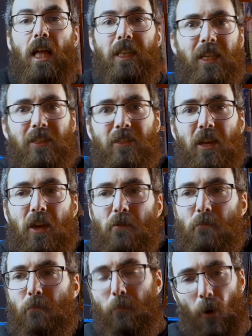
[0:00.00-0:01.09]
that is
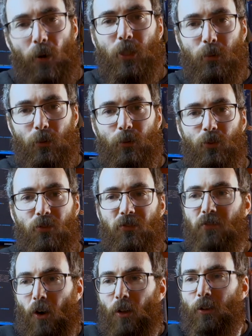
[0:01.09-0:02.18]
impossible to
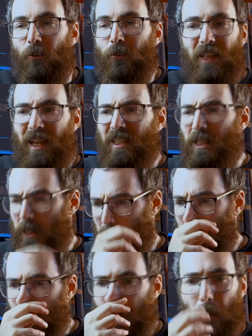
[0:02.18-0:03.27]
follow. That is
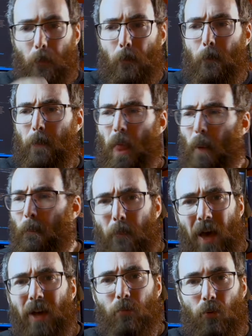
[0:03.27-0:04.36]
such a
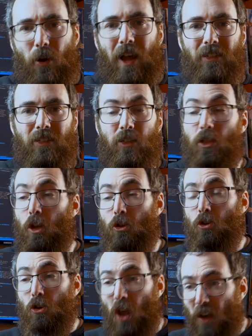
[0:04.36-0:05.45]
bad practice.
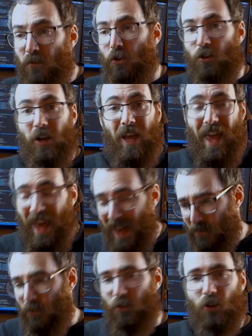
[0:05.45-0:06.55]
Never,
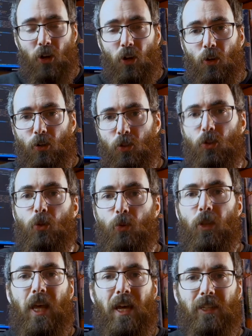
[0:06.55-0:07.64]
ever do
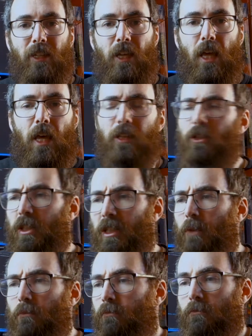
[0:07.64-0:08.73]
that. There is
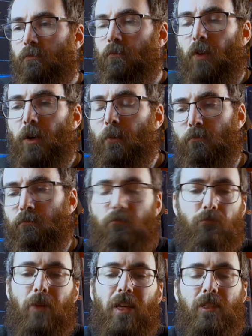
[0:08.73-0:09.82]
some very
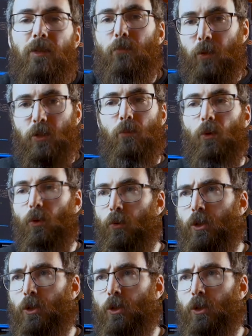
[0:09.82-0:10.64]
basic principle,